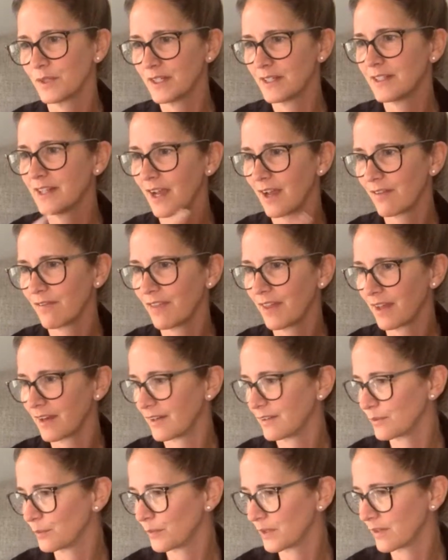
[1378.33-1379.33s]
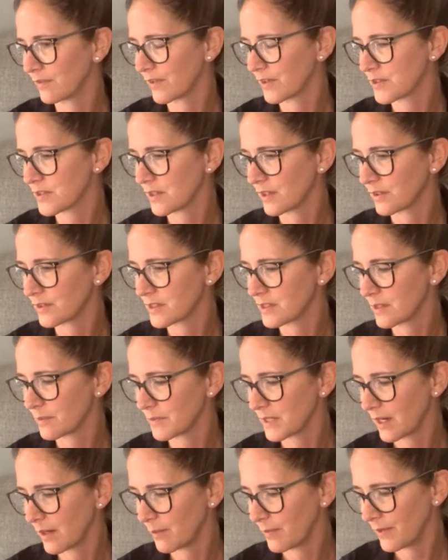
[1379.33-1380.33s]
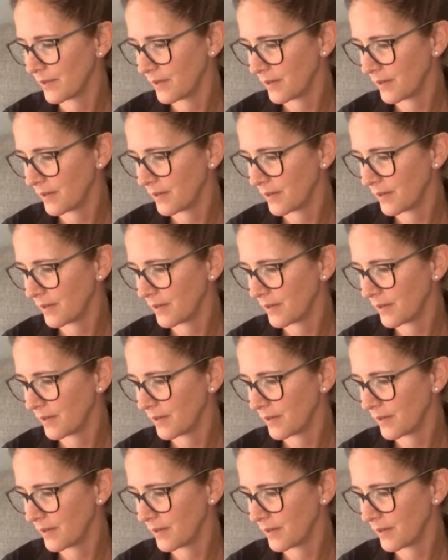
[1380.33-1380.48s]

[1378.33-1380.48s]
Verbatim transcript: We need to have that as one of our songs sometime.